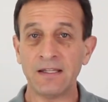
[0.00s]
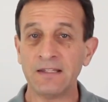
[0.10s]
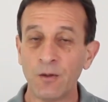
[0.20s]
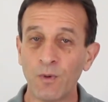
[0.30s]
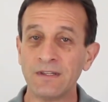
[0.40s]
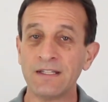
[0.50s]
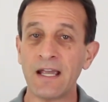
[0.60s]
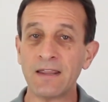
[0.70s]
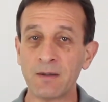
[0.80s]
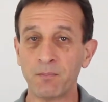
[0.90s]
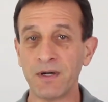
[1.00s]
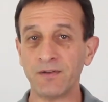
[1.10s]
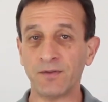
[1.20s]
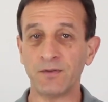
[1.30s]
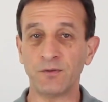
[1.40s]
They want the other
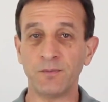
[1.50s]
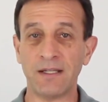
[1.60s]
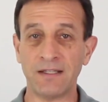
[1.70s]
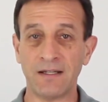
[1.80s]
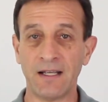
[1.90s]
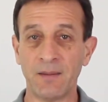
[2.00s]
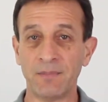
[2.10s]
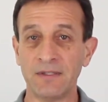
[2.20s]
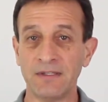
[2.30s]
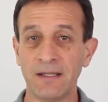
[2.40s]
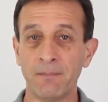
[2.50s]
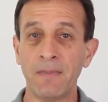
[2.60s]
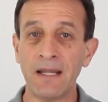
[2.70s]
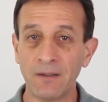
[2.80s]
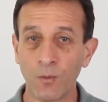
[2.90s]
person to make them happy. The
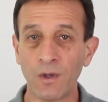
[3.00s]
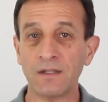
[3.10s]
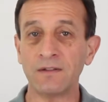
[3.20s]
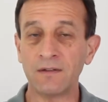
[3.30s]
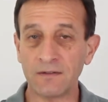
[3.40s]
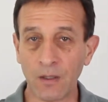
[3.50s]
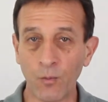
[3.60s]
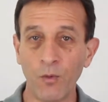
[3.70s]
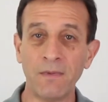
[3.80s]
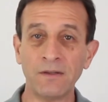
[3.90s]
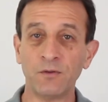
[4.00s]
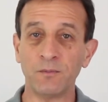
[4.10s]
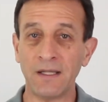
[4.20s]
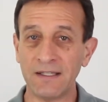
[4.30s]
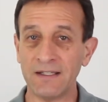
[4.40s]
man wants the woman to
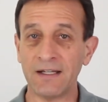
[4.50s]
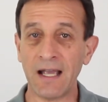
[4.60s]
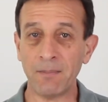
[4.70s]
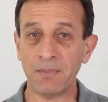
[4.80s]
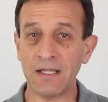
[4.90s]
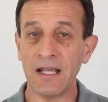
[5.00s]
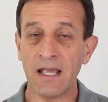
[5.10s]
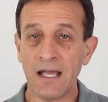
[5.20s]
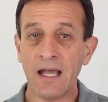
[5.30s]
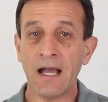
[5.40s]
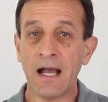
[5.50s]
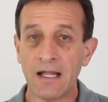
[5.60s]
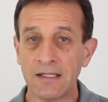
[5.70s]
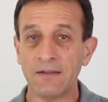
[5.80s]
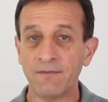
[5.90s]
make him happy,
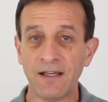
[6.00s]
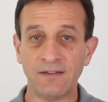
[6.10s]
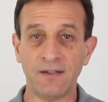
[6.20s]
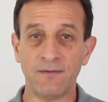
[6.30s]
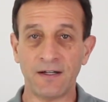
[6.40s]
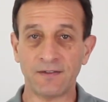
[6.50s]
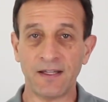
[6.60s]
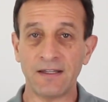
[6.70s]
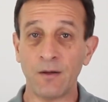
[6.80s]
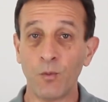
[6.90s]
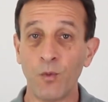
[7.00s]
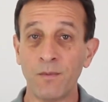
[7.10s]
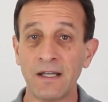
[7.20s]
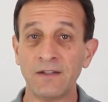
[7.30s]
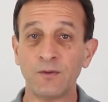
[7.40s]
and vice versa. The
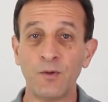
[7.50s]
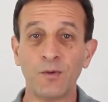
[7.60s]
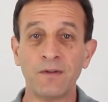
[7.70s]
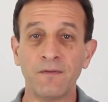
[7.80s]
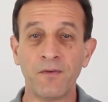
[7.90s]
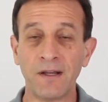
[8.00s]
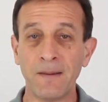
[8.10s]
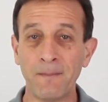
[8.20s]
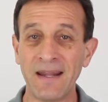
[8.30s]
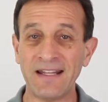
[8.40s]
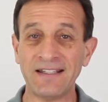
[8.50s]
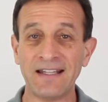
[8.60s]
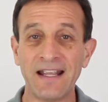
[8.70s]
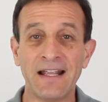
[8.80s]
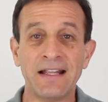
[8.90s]
woman is looking for a
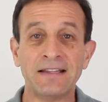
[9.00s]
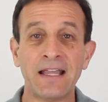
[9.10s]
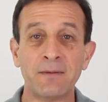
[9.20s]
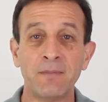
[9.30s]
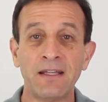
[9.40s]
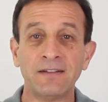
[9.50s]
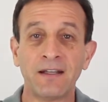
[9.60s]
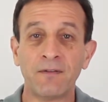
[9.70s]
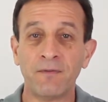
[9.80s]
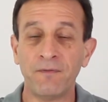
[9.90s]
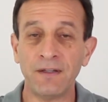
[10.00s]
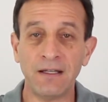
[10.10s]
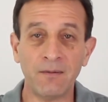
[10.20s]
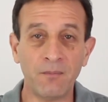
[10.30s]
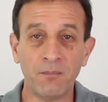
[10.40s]
man that makes her
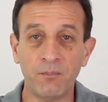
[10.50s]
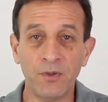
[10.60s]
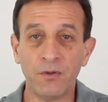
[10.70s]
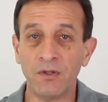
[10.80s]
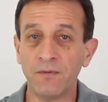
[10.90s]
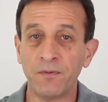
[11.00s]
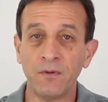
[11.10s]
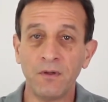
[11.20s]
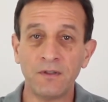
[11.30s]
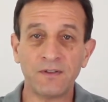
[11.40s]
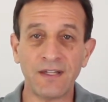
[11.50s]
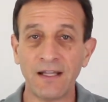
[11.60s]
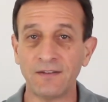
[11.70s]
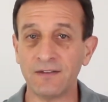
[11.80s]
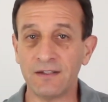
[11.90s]
feel beautiful,
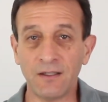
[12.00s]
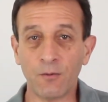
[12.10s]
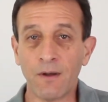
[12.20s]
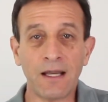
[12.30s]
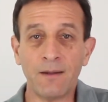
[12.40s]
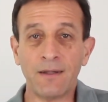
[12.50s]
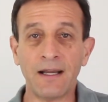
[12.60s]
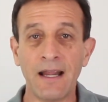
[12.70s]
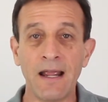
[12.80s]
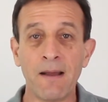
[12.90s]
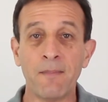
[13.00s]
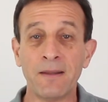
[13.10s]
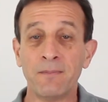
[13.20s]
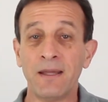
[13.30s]
sexy, whatever, but